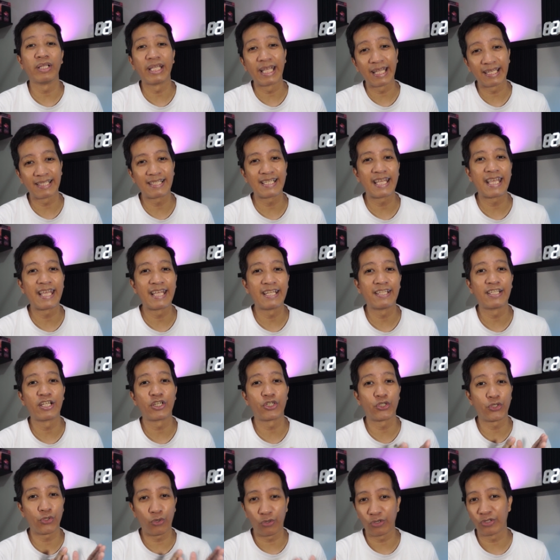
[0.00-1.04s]
links in the
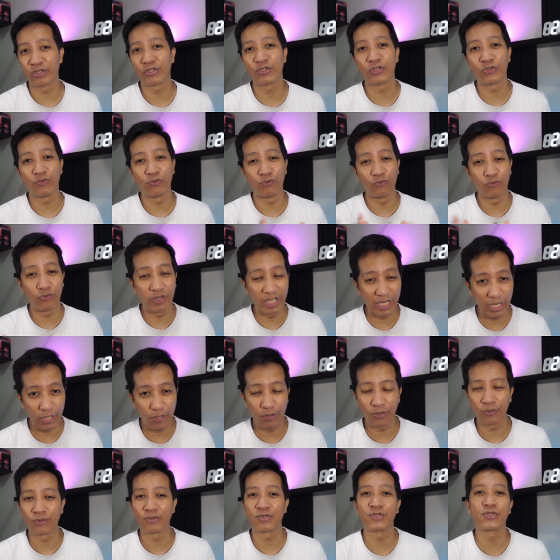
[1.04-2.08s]
shorts
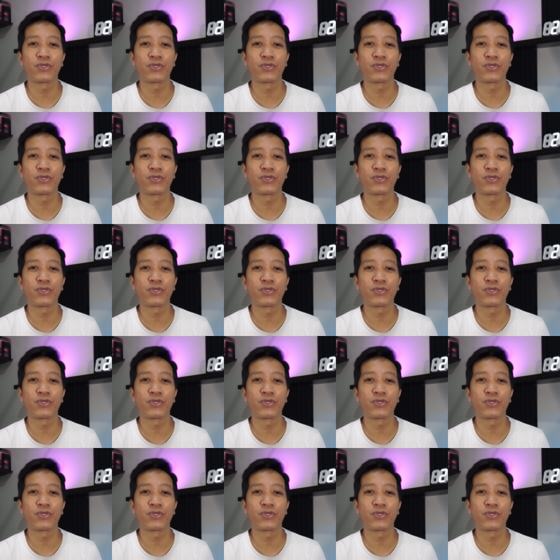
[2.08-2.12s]
videos.